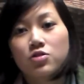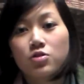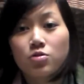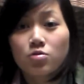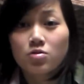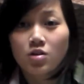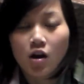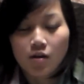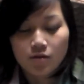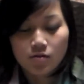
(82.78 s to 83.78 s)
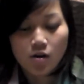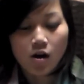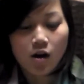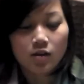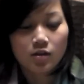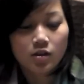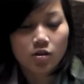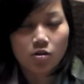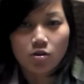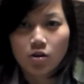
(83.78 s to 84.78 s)
shoes off of
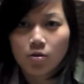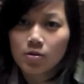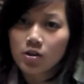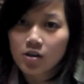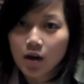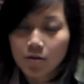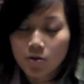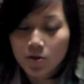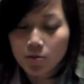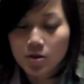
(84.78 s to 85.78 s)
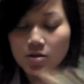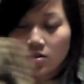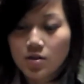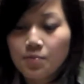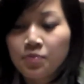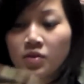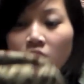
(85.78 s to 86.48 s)
HauteLook or HauteLook, however you want to pronounce it